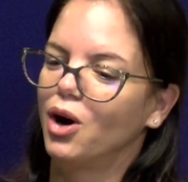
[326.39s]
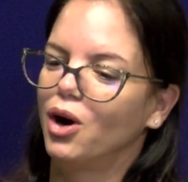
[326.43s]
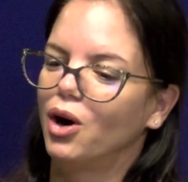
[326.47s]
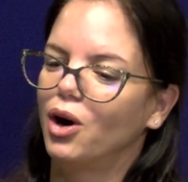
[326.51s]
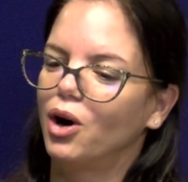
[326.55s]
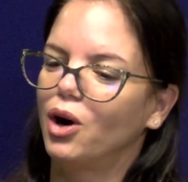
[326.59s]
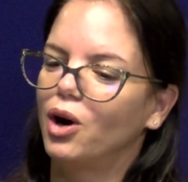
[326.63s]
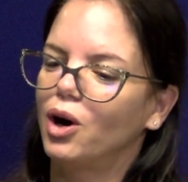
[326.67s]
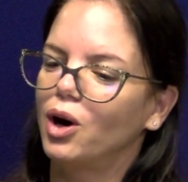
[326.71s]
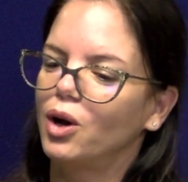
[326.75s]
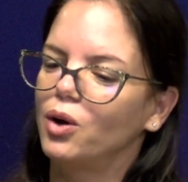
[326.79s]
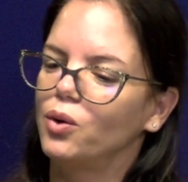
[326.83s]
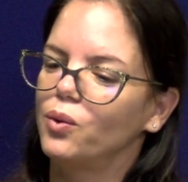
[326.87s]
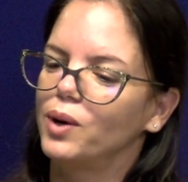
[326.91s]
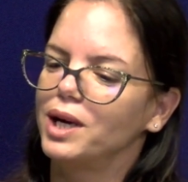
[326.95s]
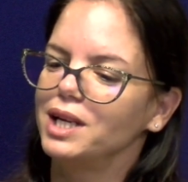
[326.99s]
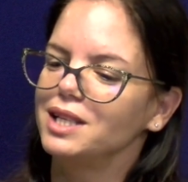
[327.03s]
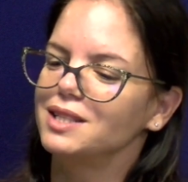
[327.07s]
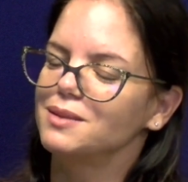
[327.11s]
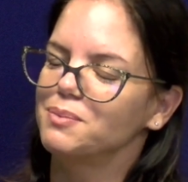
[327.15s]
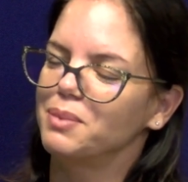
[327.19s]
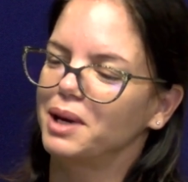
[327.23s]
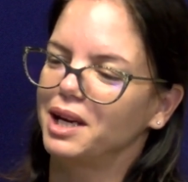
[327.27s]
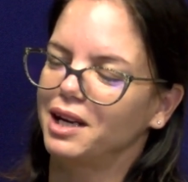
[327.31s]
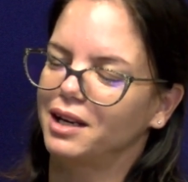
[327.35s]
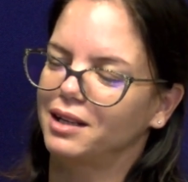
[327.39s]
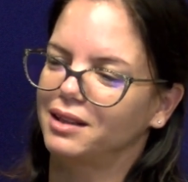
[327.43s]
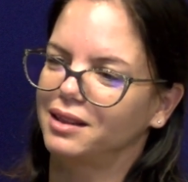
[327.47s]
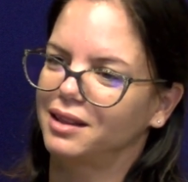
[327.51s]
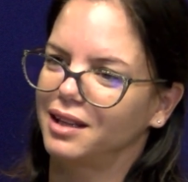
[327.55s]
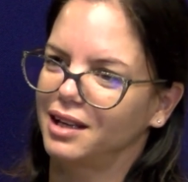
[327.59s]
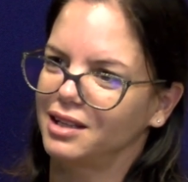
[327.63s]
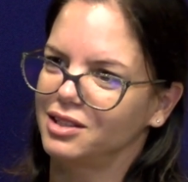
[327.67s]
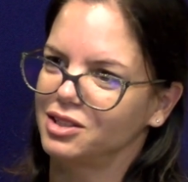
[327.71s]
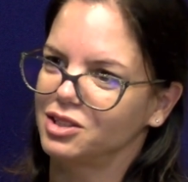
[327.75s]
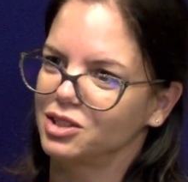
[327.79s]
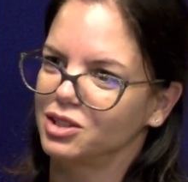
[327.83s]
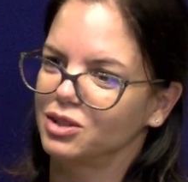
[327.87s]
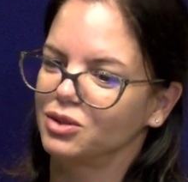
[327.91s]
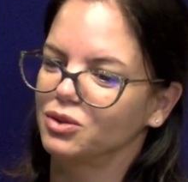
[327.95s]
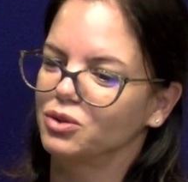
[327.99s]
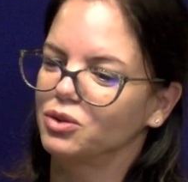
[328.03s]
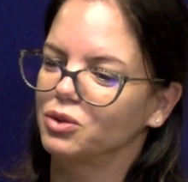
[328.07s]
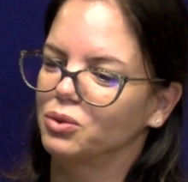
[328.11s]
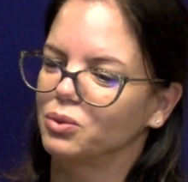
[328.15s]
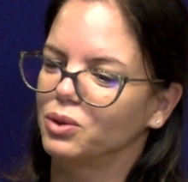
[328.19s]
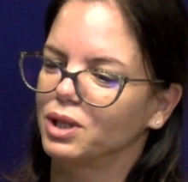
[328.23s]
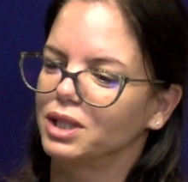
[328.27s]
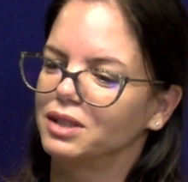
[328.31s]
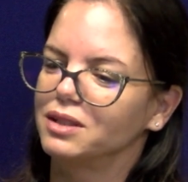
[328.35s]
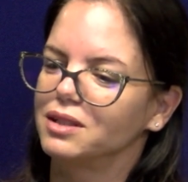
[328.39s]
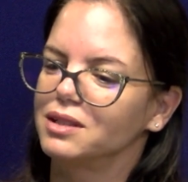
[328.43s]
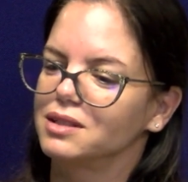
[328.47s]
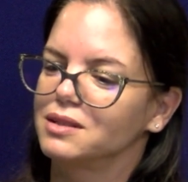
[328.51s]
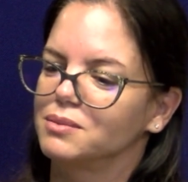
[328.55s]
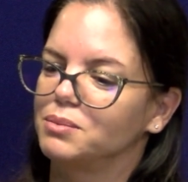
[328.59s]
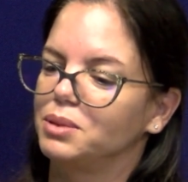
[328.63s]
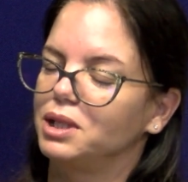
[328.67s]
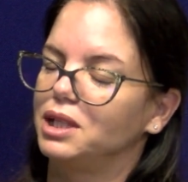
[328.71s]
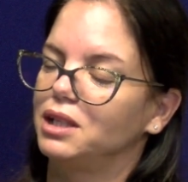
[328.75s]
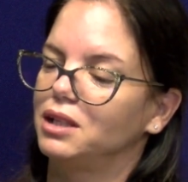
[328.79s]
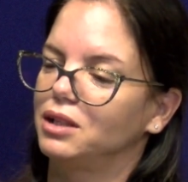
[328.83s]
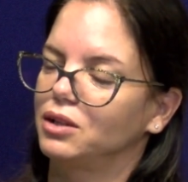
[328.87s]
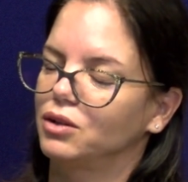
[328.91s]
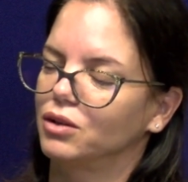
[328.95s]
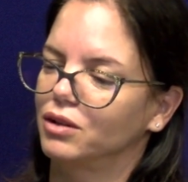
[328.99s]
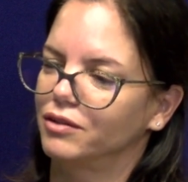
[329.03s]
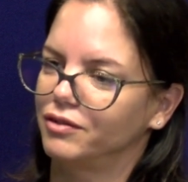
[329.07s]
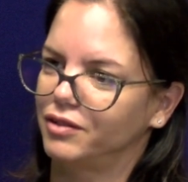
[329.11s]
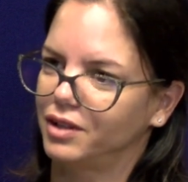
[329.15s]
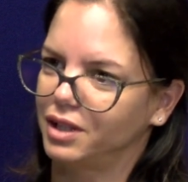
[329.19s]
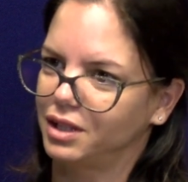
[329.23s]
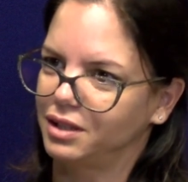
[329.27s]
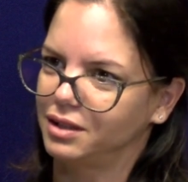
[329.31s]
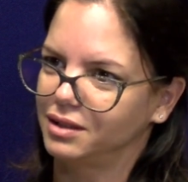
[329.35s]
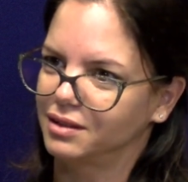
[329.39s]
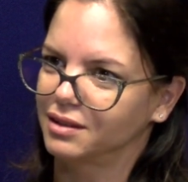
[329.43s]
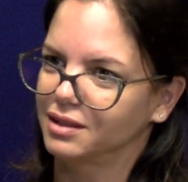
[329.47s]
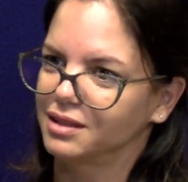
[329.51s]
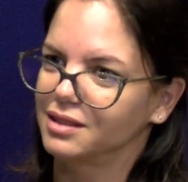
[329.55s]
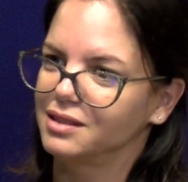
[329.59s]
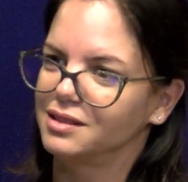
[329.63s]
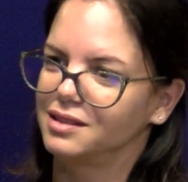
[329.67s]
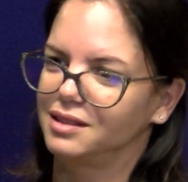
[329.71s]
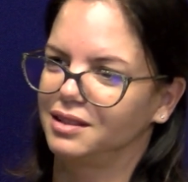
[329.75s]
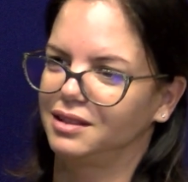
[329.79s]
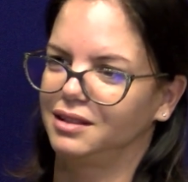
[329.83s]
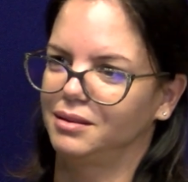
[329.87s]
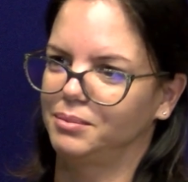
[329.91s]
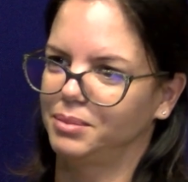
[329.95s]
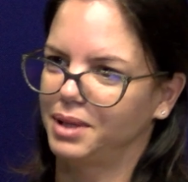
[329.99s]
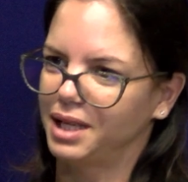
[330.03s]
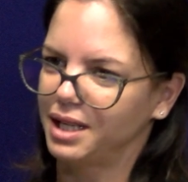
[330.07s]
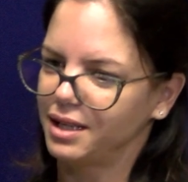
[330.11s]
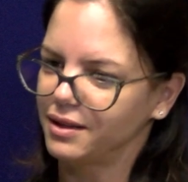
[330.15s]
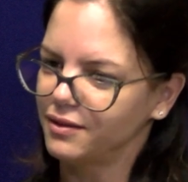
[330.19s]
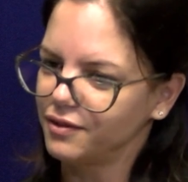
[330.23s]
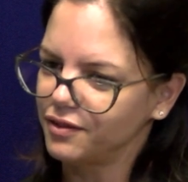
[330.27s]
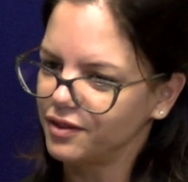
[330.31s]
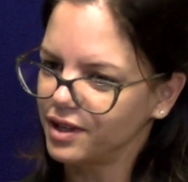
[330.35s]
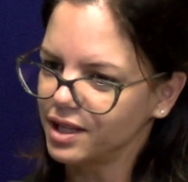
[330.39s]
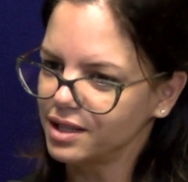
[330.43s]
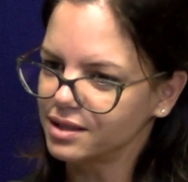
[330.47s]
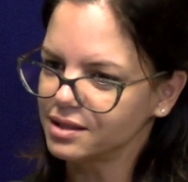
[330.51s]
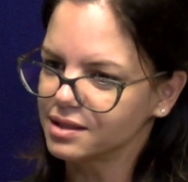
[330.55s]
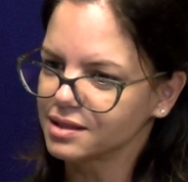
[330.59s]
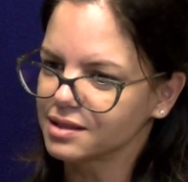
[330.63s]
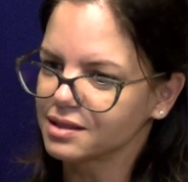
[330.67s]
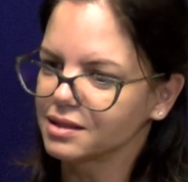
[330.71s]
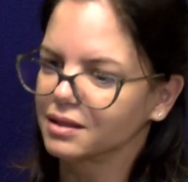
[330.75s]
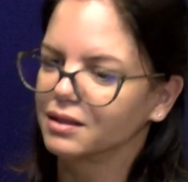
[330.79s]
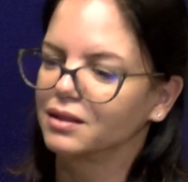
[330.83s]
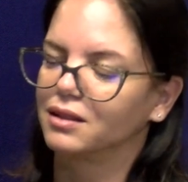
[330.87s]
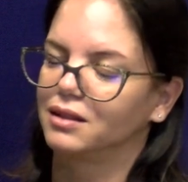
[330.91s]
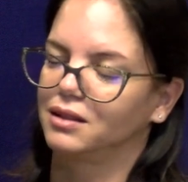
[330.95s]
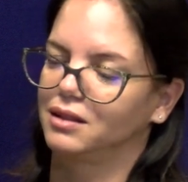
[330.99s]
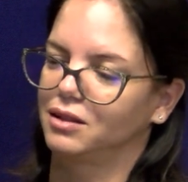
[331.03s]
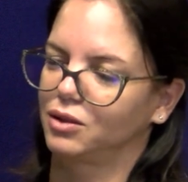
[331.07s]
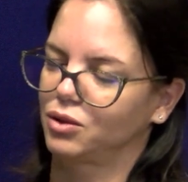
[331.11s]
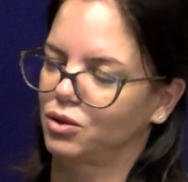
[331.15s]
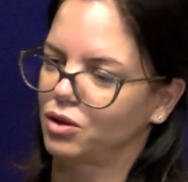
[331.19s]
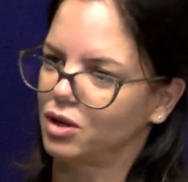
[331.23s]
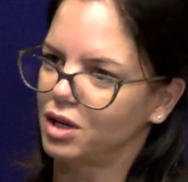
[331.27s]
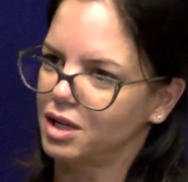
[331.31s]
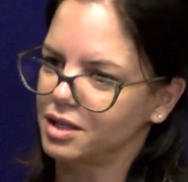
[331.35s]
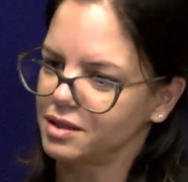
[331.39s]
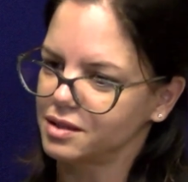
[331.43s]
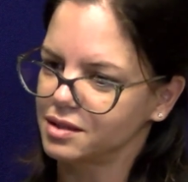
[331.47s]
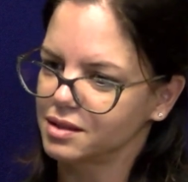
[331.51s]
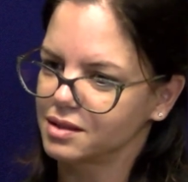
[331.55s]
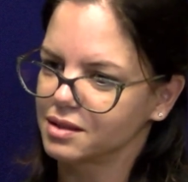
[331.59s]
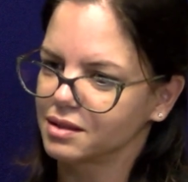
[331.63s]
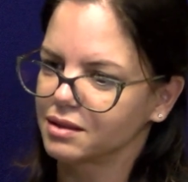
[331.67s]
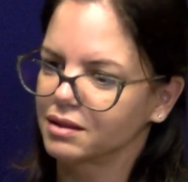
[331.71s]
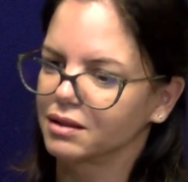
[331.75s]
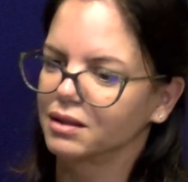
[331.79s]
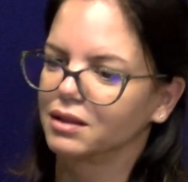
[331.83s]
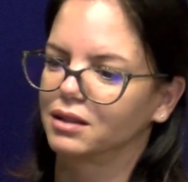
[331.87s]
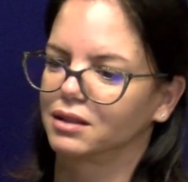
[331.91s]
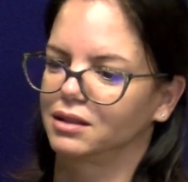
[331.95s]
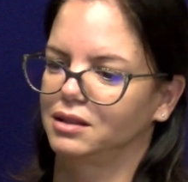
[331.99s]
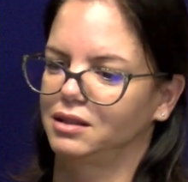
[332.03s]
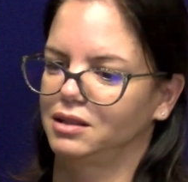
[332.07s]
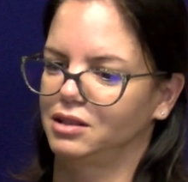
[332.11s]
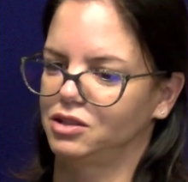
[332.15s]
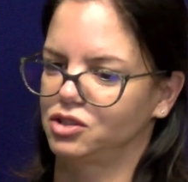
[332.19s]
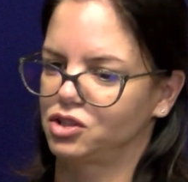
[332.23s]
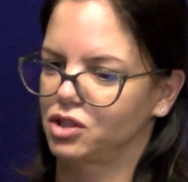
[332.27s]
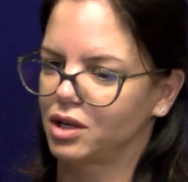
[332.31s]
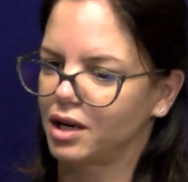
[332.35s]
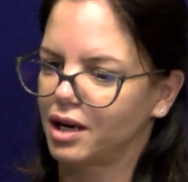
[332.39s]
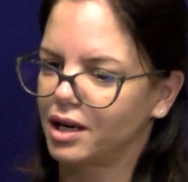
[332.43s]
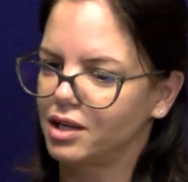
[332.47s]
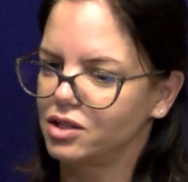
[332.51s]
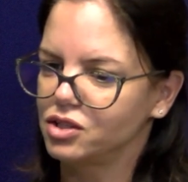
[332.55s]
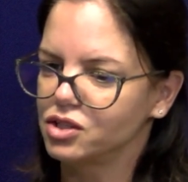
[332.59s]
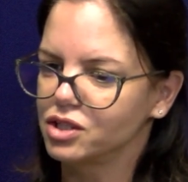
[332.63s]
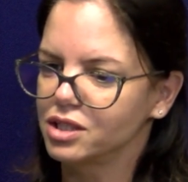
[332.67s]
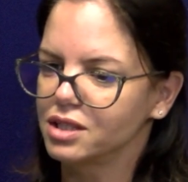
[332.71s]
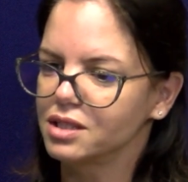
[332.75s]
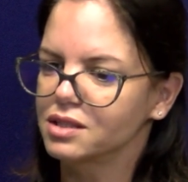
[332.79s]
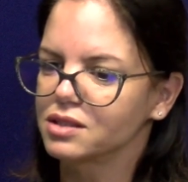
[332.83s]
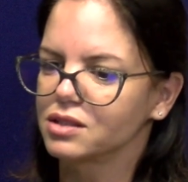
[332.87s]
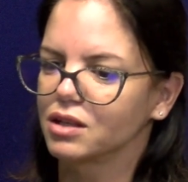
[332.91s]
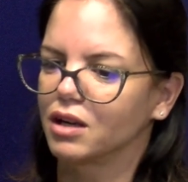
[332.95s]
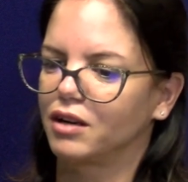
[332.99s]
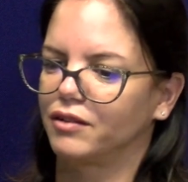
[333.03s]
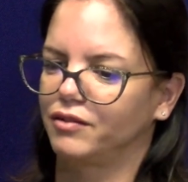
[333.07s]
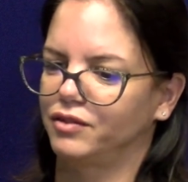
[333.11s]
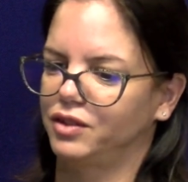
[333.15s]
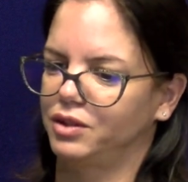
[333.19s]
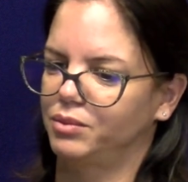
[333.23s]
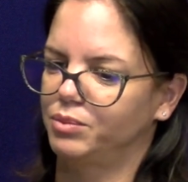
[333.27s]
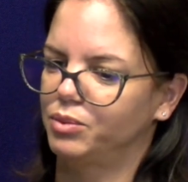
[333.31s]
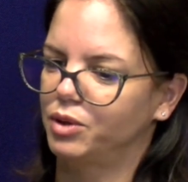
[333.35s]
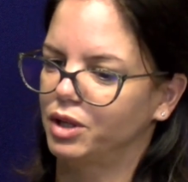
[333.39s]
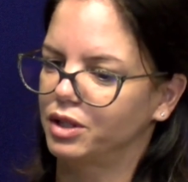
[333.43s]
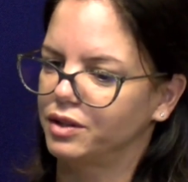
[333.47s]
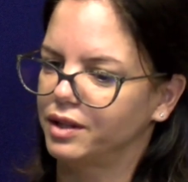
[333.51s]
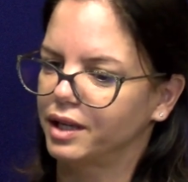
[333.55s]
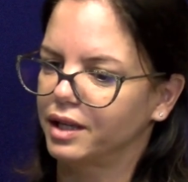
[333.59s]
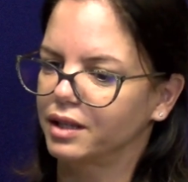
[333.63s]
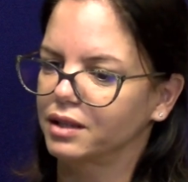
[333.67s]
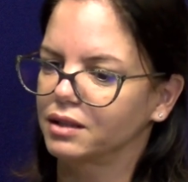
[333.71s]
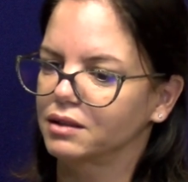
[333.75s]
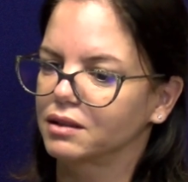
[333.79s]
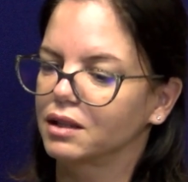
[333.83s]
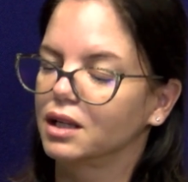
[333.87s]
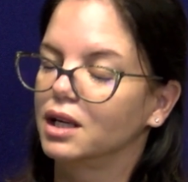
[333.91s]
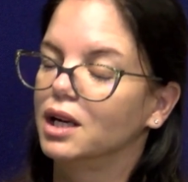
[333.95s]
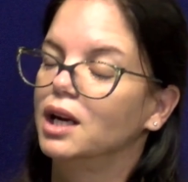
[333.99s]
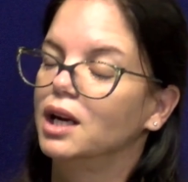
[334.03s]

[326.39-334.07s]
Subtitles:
Always pay attention to what is being offered. See the benefits, the cost, the charges of the product.